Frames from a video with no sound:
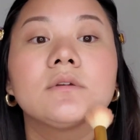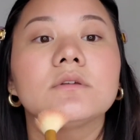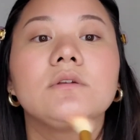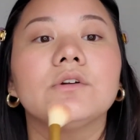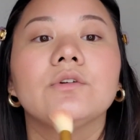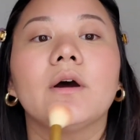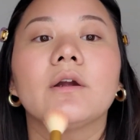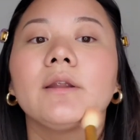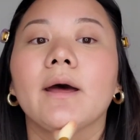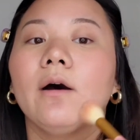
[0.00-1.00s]
you are
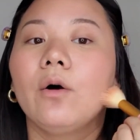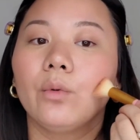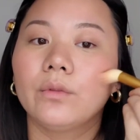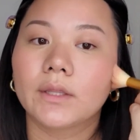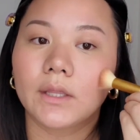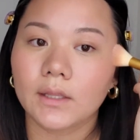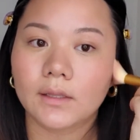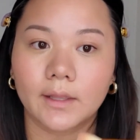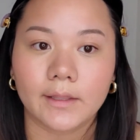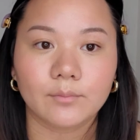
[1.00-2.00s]
not only
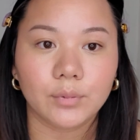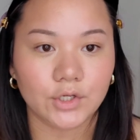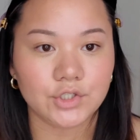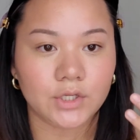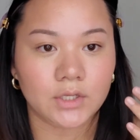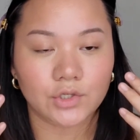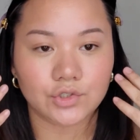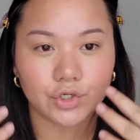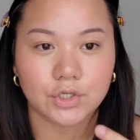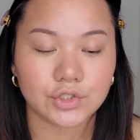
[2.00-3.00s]
like blushing in
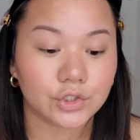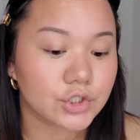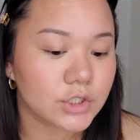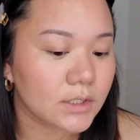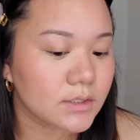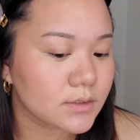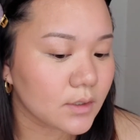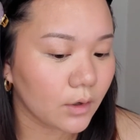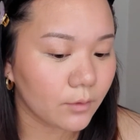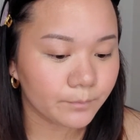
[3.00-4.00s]
just your cheeks. So
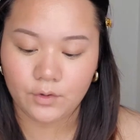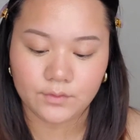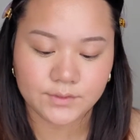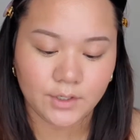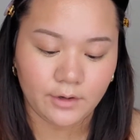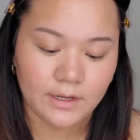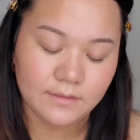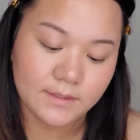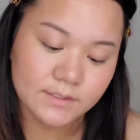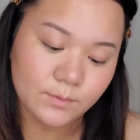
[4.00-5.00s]
oh sorry,
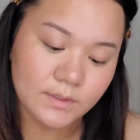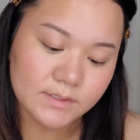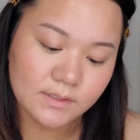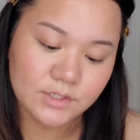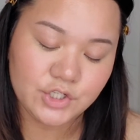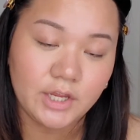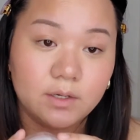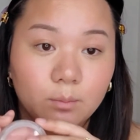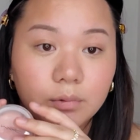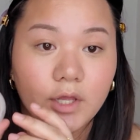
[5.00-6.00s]
and this one is in the
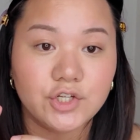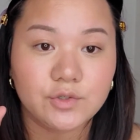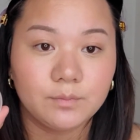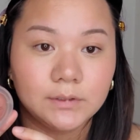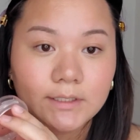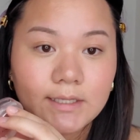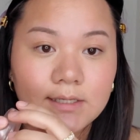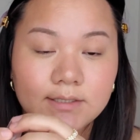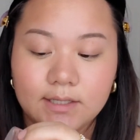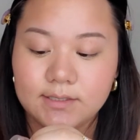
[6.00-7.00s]
shade Blush
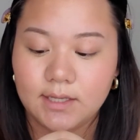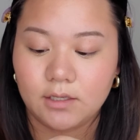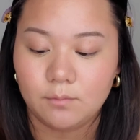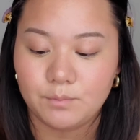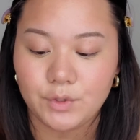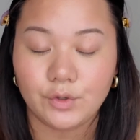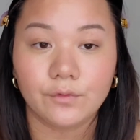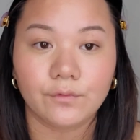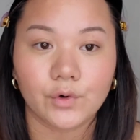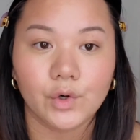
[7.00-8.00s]
Please. It's like a
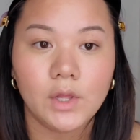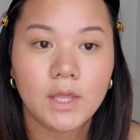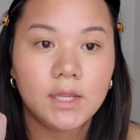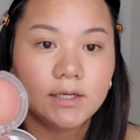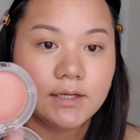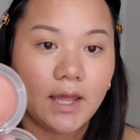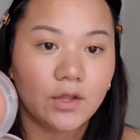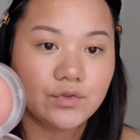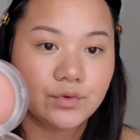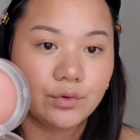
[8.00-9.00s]
beautiful
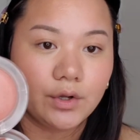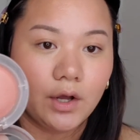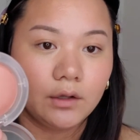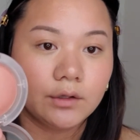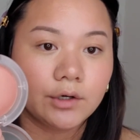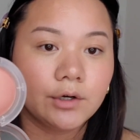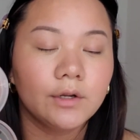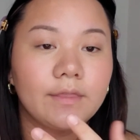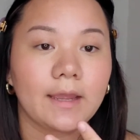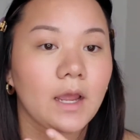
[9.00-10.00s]
natural color
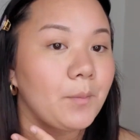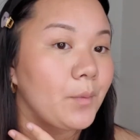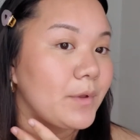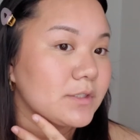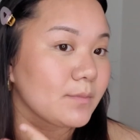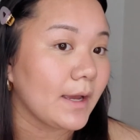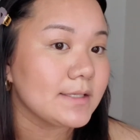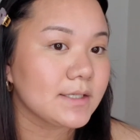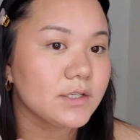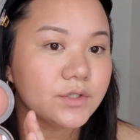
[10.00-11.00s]
that complements my
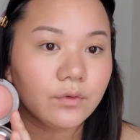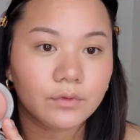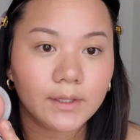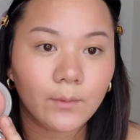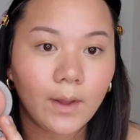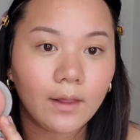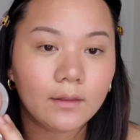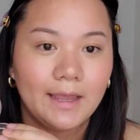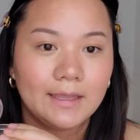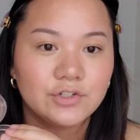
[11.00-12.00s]
skin tone really well.
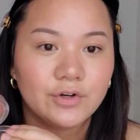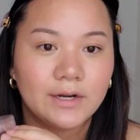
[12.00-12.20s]
I try